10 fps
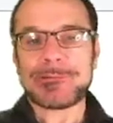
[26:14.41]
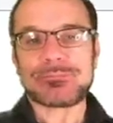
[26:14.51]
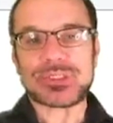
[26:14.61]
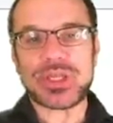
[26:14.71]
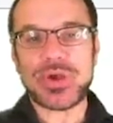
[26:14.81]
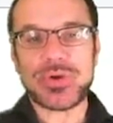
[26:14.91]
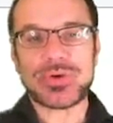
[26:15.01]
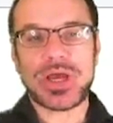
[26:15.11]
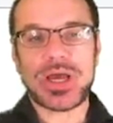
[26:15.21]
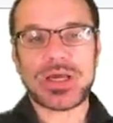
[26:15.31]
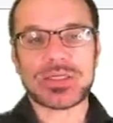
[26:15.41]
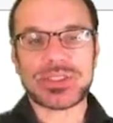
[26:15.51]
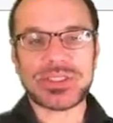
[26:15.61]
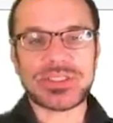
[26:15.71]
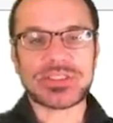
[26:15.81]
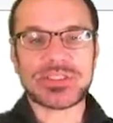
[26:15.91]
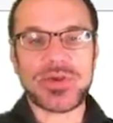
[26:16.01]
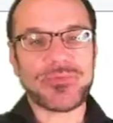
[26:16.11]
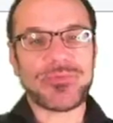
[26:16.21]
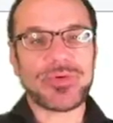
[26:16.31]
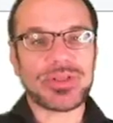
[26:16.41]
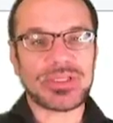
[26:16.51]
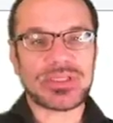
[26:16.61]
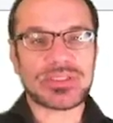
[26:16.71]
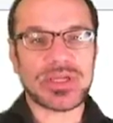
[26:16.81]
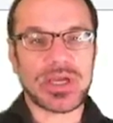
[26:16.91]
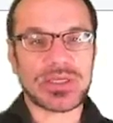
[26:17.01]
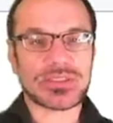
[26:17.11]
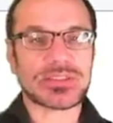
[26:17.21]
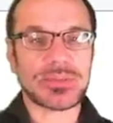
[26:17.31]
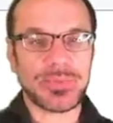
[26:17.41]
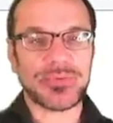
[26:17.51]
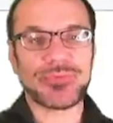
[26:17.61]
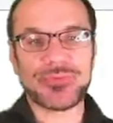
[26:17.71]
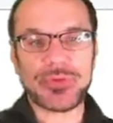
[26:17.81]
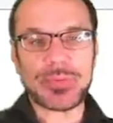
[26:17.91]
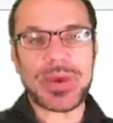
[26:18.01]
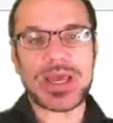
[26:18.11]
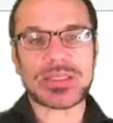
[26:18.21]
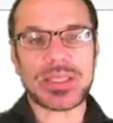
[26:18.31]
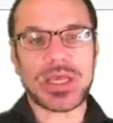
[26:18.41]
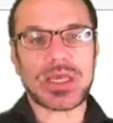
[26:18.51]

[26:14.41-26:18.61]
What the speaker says: So JSON is a fairly simple format